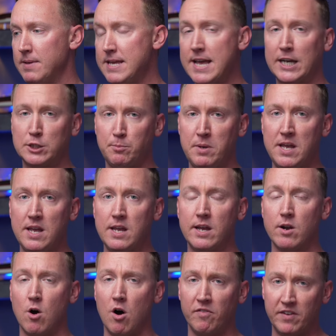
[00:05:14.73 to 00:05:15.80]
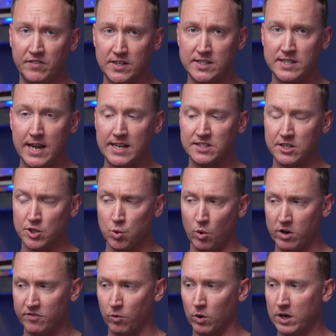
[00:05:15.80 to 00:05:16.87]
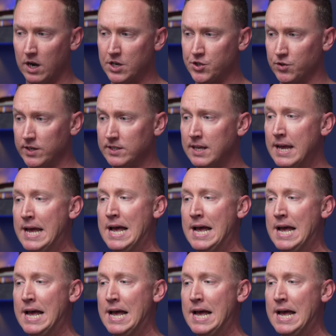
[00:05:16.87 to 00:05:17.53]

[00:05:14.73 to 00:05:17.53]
EXP in all 50 states and 24 countries.